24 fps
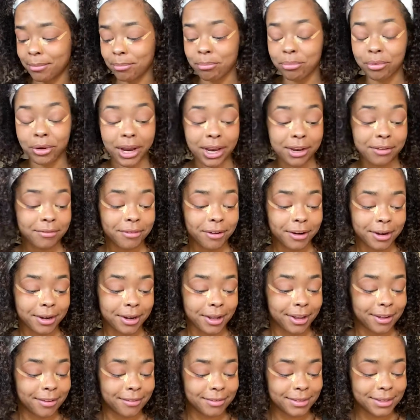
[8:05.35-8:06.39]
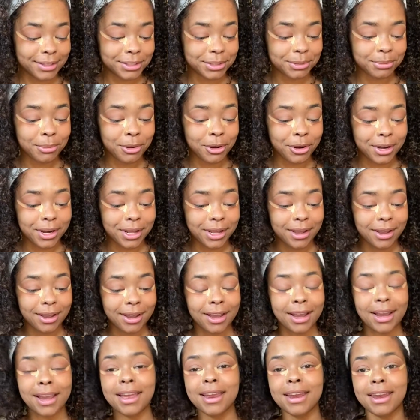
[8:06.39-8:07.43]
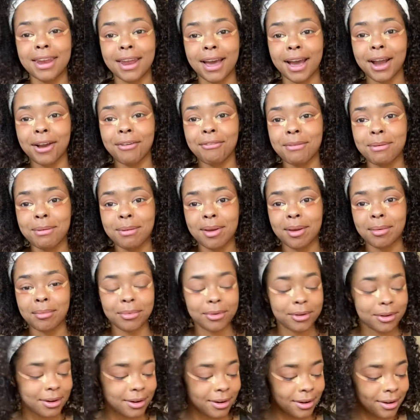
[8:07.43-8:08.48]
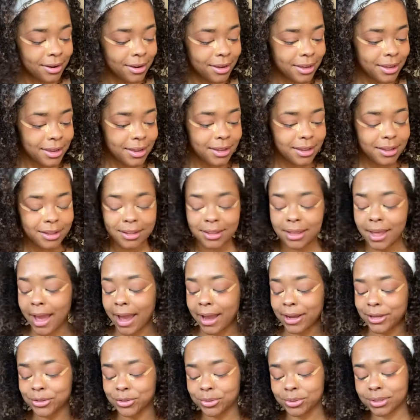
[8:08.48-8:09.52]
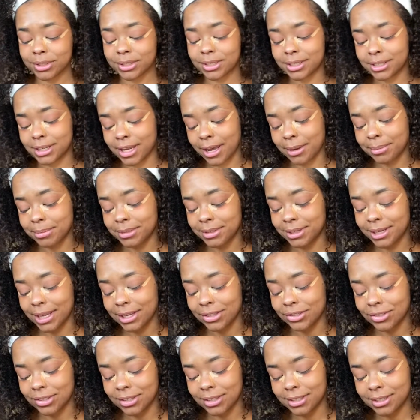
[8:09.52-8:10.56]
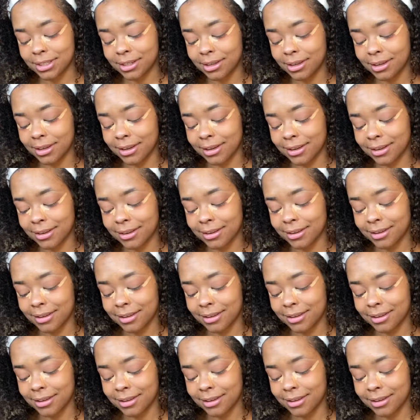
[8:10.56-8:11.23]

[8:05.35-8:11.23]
brain farting this morning. I cannot remember the actual steps that she took.